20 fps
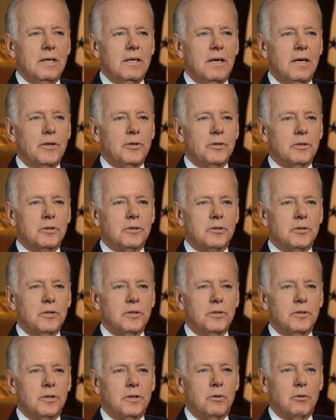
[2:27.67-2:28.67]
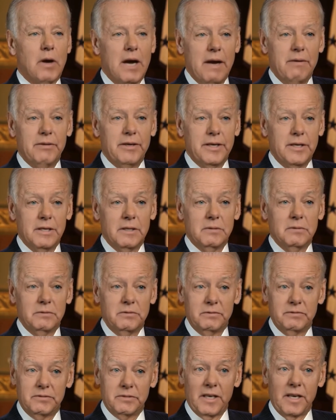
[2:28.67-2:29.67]
understood the gravity of
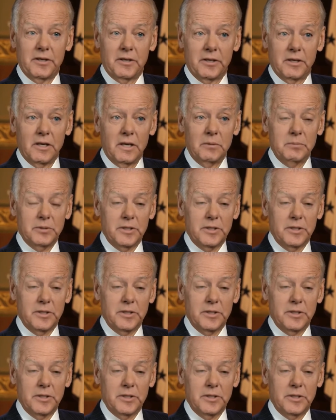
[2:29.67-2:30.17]
setting it up.